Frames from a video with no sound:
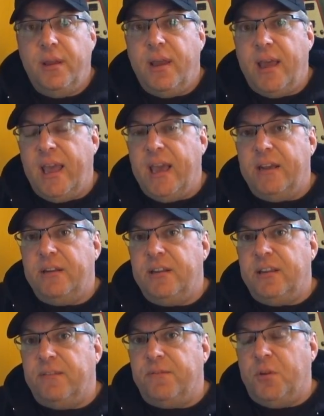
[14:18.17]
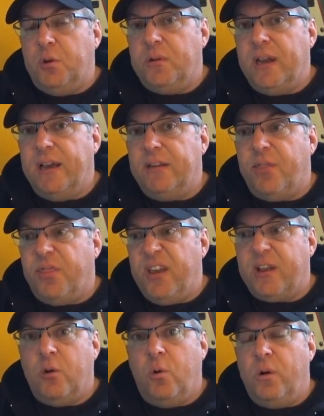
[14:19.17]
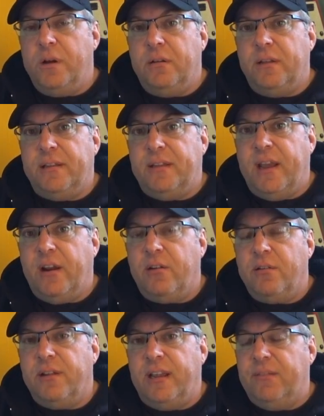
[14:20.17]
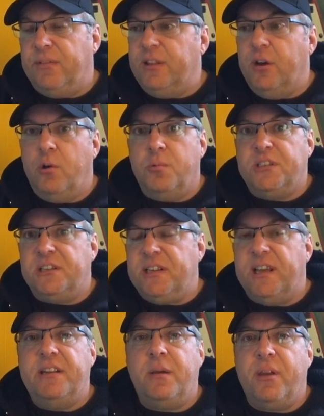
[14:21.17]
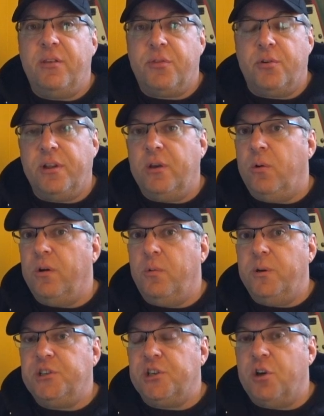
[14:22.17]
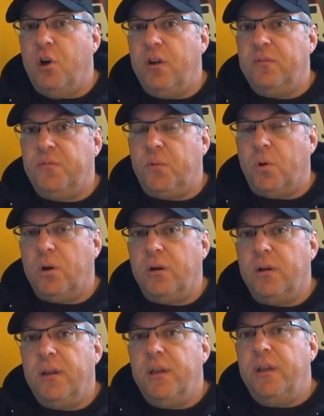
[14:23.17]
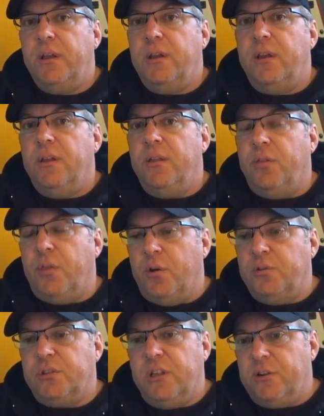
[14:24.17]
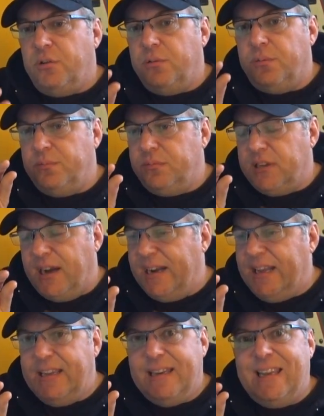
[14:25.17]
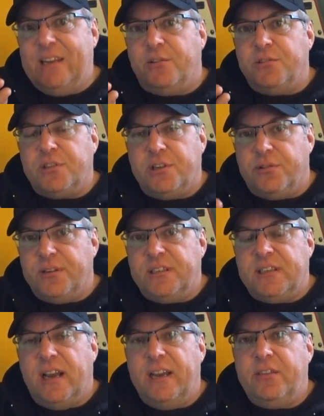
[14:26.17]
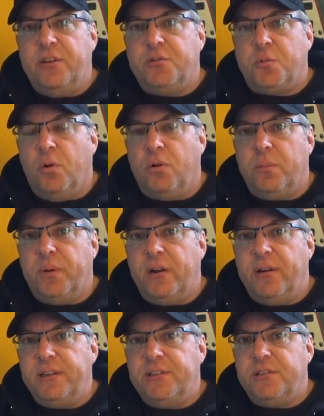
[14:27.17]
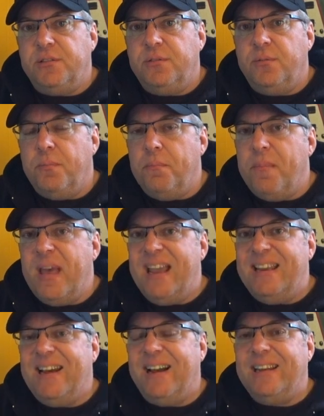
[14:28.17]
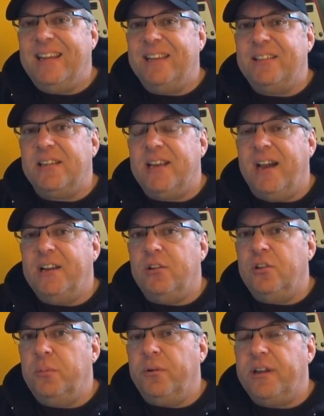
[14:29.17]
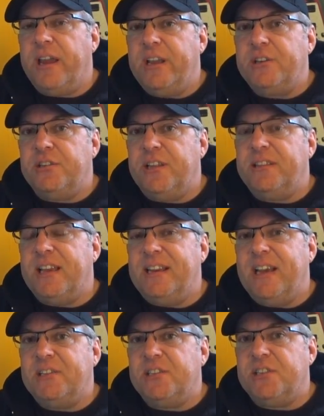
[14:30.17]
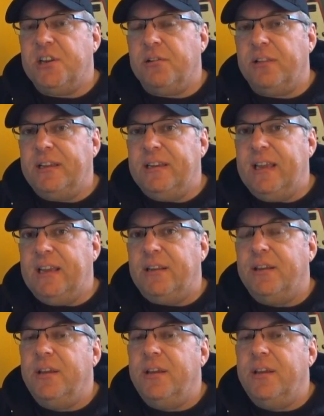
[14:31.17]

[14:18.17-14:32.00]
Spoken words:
And if you got thick oil in there, even though it was a 10W30 oil, which it called for, those little tiny needles that are inside those roller bearings may not get the kind of lubrication that they necessarily need.